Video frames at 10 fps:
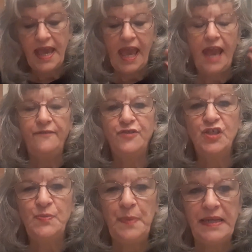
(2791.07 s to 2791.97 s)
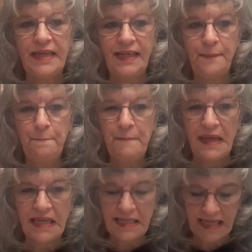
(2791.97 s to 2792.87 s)
After spending
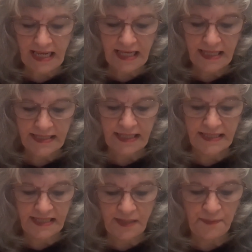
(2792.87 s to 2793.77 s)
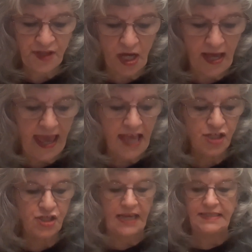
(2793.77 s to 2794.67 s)
many days in deep thought,
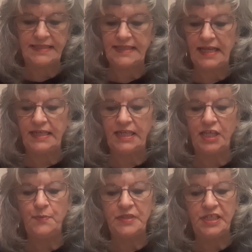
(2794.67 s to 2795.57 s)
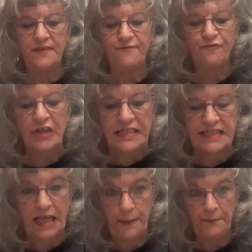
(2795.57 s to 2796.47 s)
Hashtag decided he would need to freeze
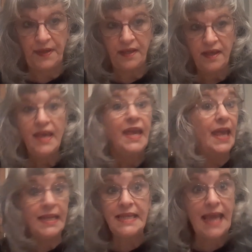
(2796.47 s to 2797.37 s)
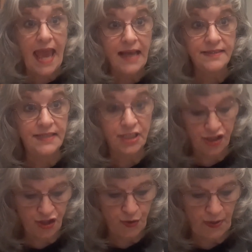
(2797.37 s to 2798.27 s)
up any access
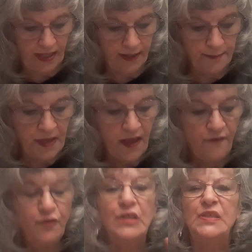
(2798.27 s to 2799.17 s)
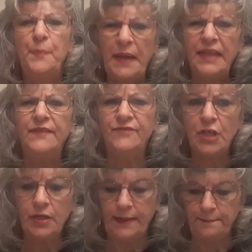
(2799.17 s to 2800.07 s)
to him for a span of
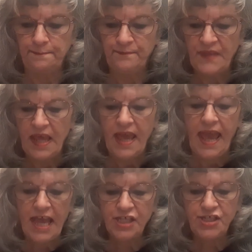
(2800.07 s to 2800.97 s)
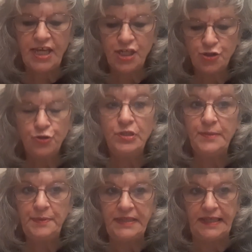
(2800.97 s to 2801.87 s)
time. Hashtag truly
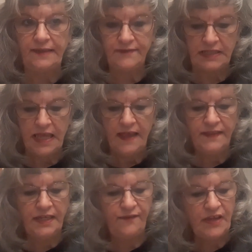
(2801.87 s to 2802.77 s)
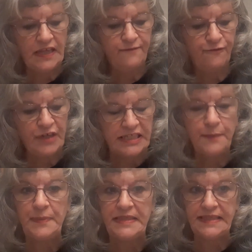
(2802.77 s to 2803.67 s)
believes that if he can freeze
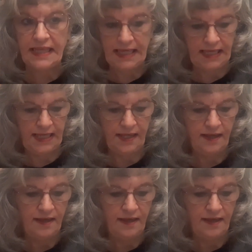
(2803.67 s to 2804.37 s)
up his key